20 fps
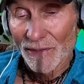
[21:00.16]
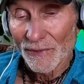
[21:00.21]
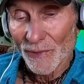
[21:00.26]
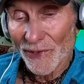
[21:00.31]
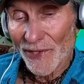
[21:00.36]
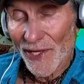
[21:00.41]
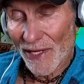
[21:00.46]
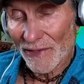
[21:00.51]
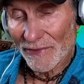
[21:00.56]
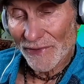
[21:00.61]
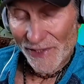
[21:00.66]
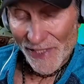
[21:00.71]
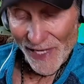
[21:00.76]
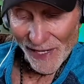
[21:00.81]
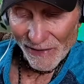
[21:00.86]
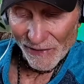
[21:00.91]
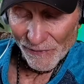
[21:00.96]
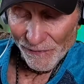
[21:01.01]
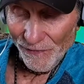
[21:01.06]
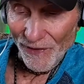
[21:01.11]
Without
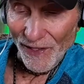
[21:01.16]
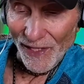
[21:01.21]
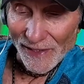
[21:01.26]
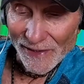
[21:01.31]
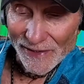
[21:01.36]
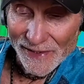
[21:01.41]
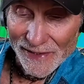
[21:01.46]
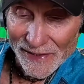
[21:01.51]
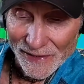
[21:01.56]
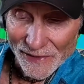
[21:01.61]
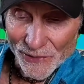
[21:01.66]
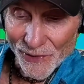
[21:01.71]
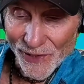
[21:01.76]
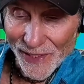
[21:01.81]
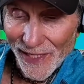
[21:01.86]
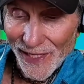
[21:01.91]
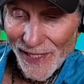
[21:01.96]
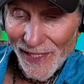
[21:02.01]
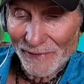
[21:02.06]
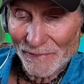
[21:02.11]
sacrifice, you
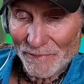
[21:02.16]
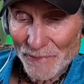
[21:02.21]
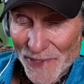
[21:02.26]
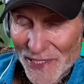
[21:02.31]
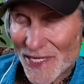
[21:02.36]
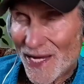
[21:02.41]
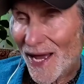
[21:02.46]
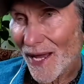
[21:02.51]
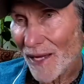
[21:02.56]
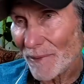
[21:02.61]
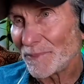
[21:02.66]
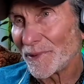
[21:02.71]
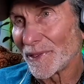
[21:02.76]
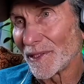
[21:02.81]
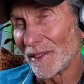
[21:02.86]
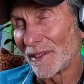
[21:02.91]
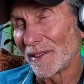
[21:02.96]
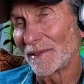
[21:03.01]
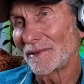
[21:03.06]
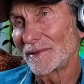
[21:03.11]
can't be
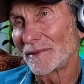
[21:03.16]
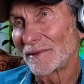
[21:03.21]
happy,